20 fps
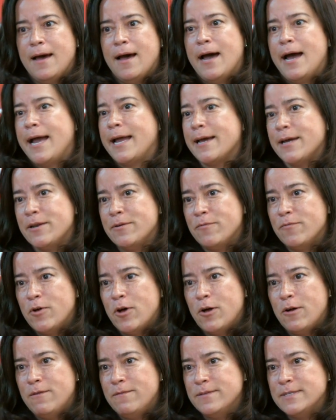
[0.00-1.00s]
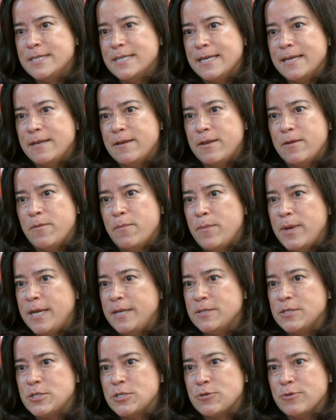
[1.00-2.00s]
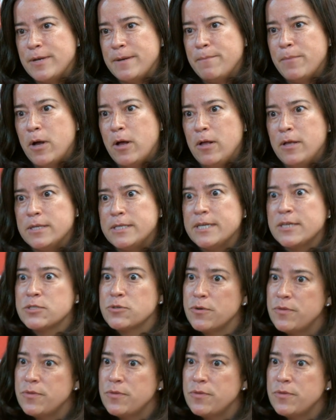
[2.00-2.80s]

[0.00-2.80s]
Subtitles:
I got involved in mainstream politics,